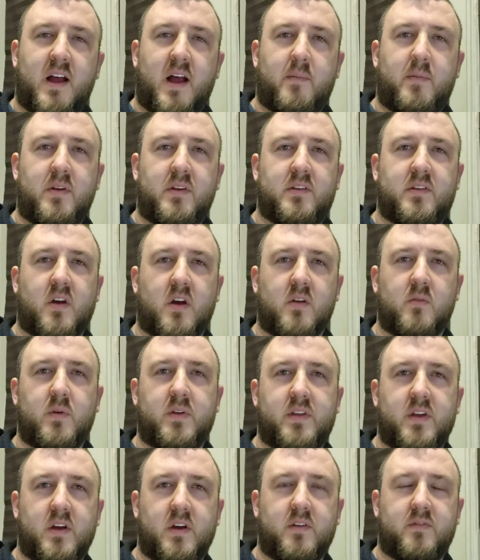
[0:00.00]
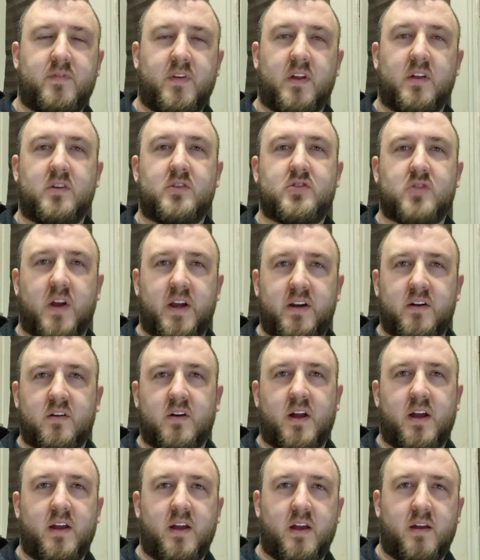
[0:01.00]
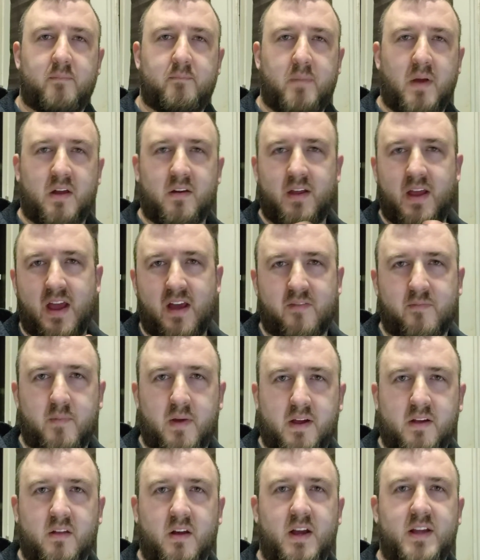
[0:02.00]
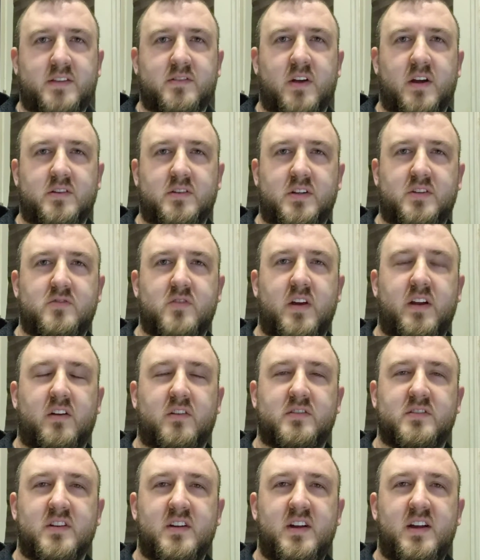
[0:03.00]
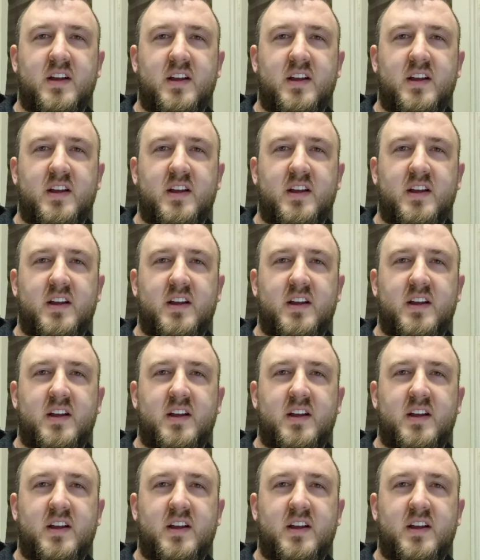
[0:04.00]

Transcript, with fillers: I've been talking with a fellow trainer. I, about half my clients are actually trainers.